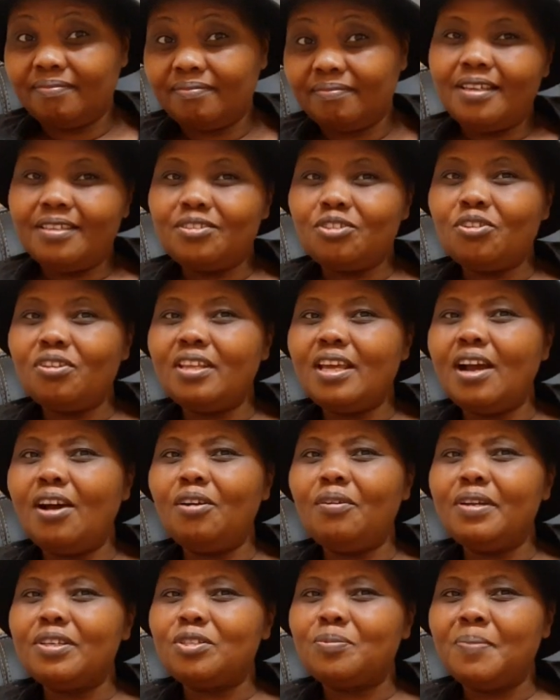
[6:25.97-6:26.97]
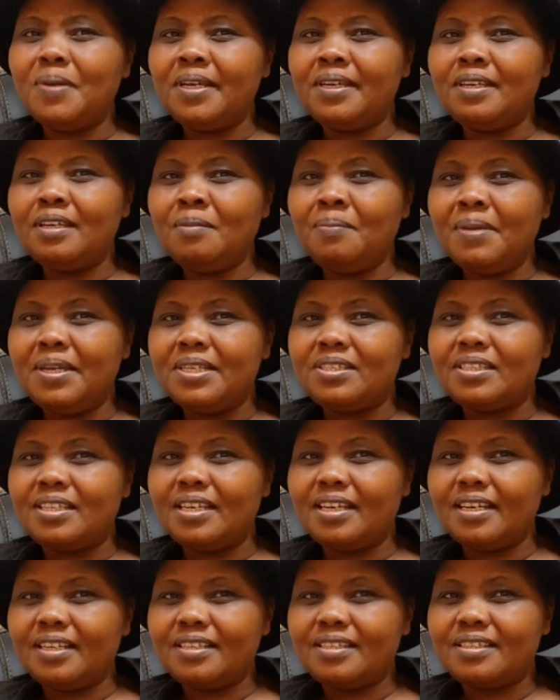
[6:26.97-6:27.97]
And so they're always making
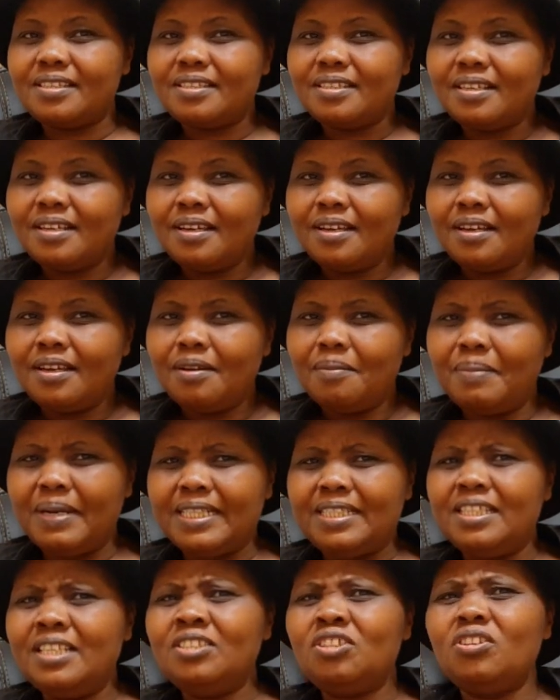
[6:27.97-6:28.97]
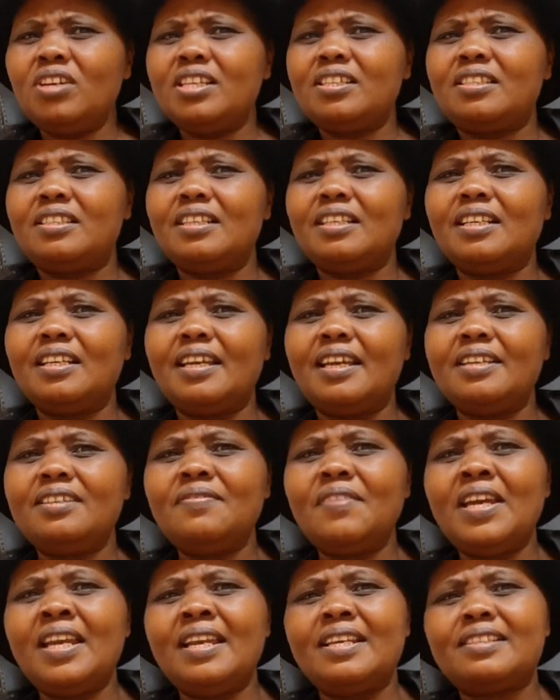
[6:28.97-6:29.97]
mistakes. But interestingly,
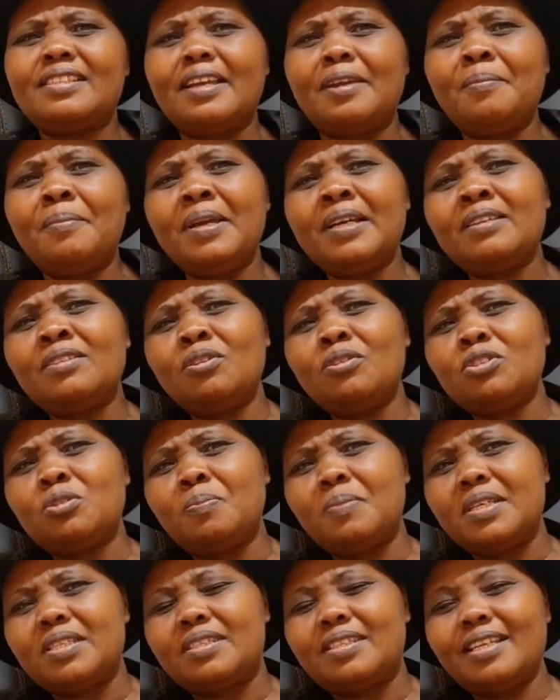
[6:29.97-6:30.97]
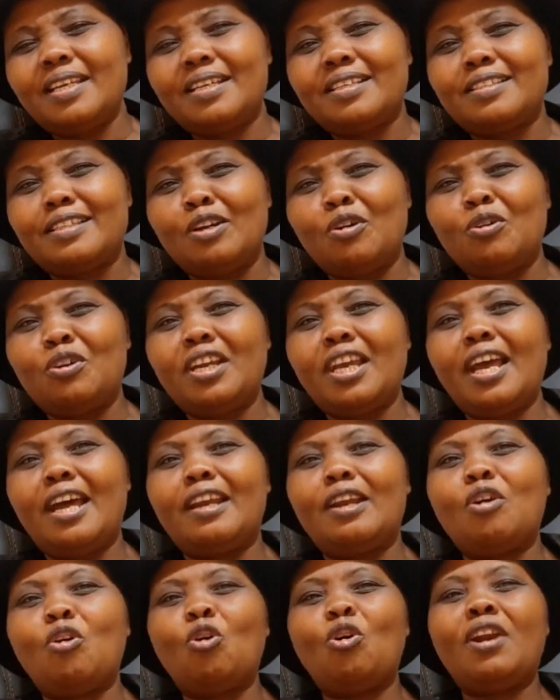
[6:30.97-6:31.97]
even as they make those mistakes, they will
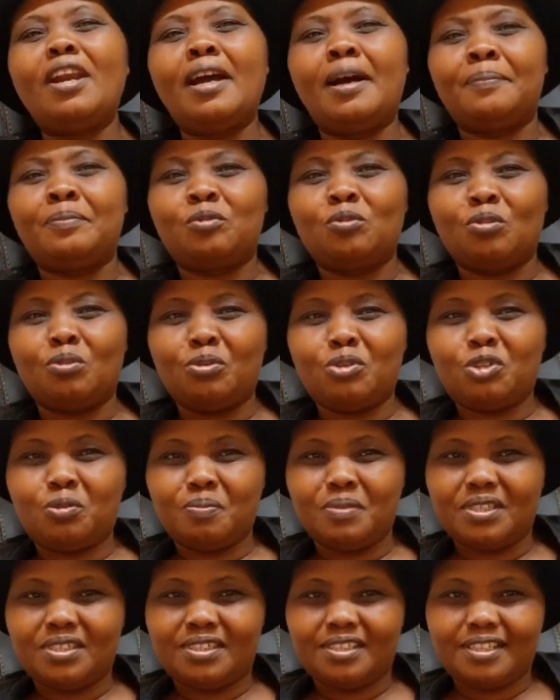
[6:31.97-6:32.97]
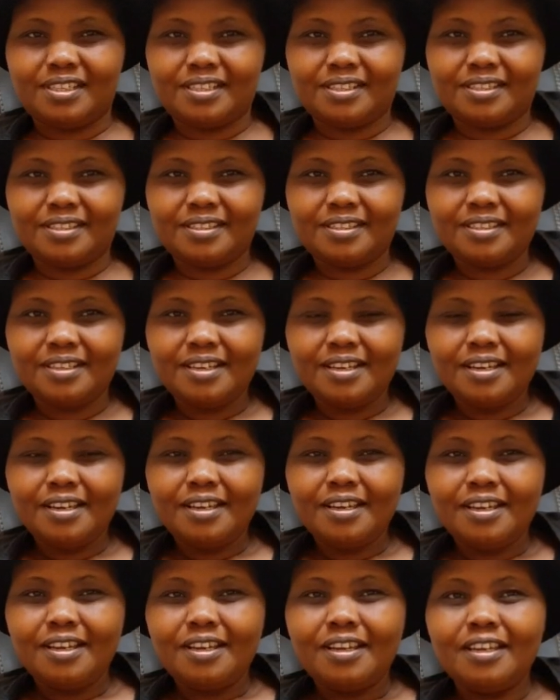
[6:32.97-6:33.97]
rarely own up to those mistakes.
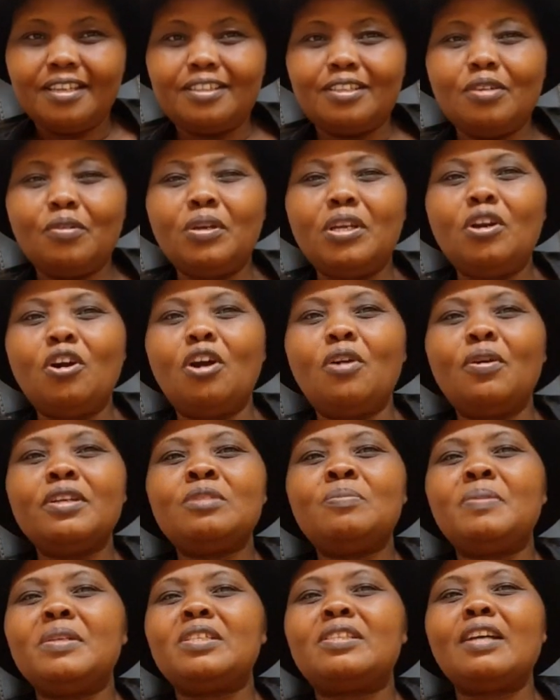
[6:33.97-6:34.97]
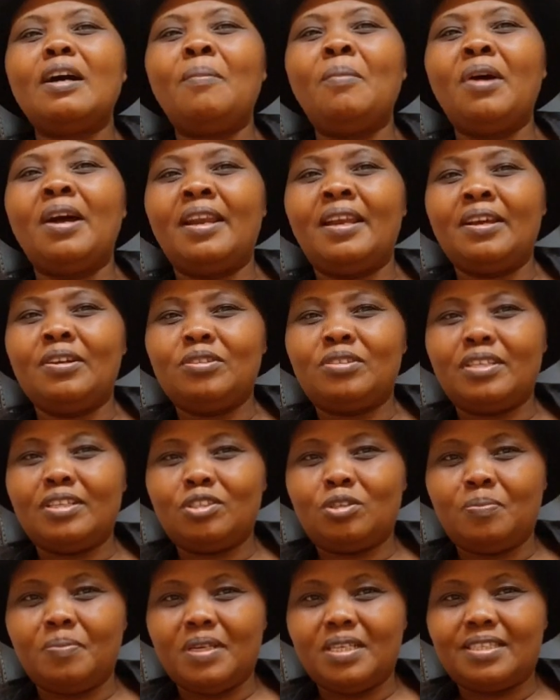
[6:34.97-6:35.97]
It will always be someone
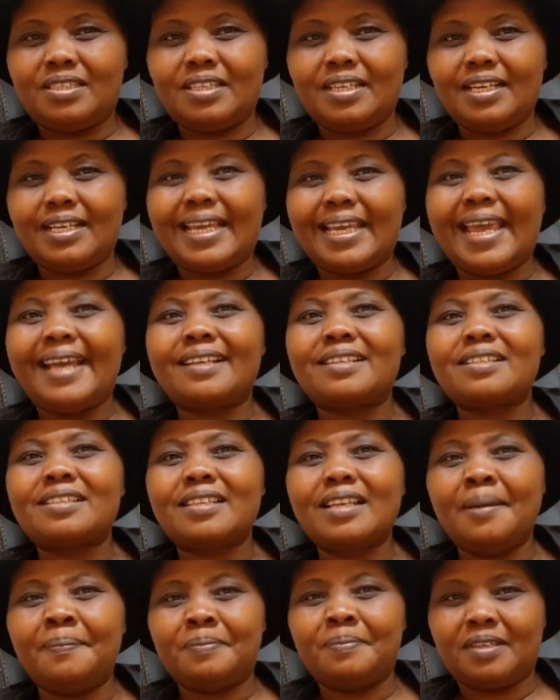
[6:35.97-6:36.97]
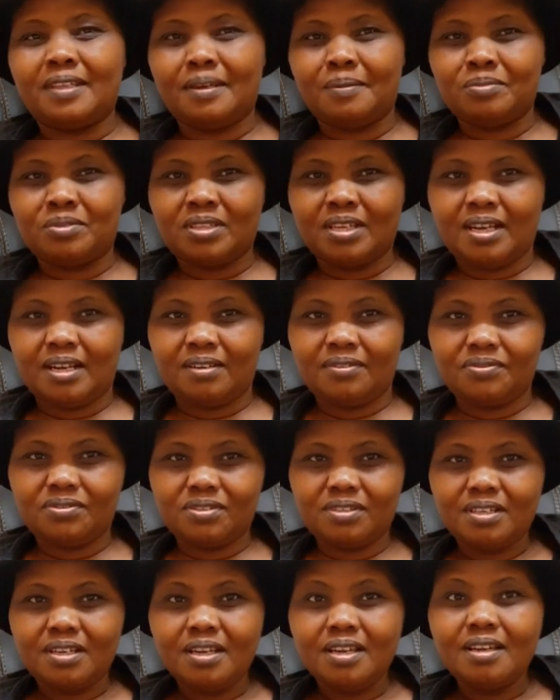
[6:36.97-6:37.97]
else's mistake except
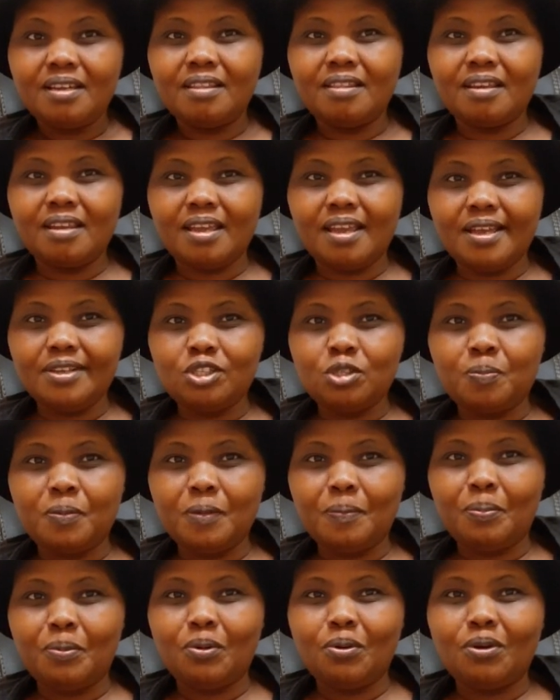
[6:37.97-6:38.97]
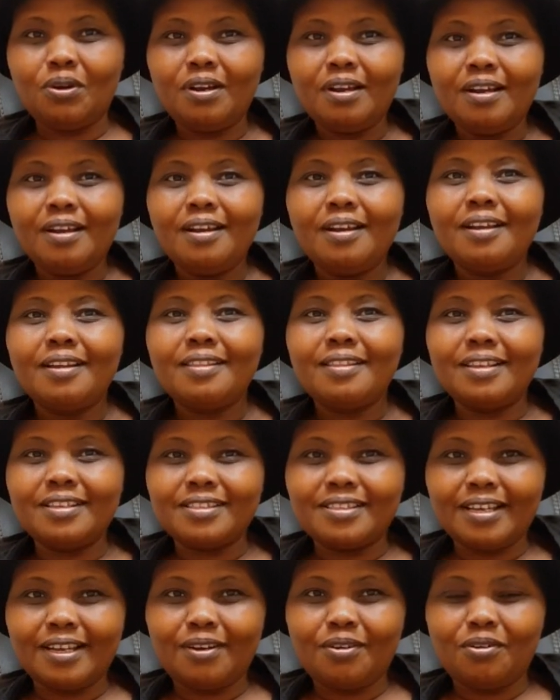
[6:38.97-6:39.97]
themselves. The yes people, the
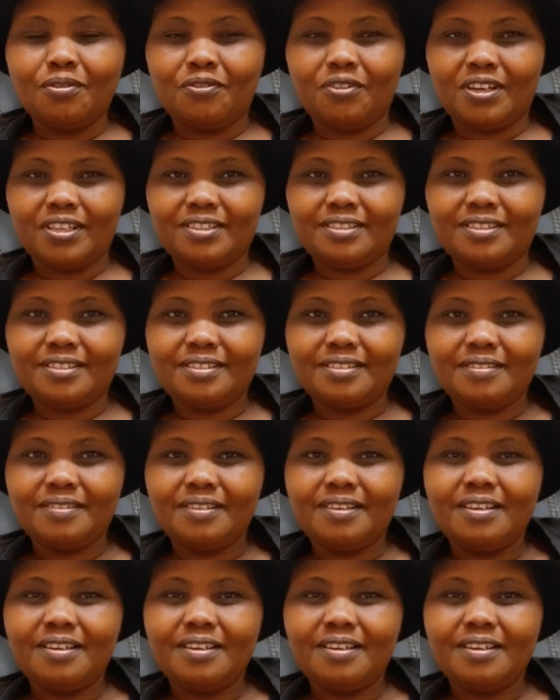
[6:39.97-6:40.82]
sycophants.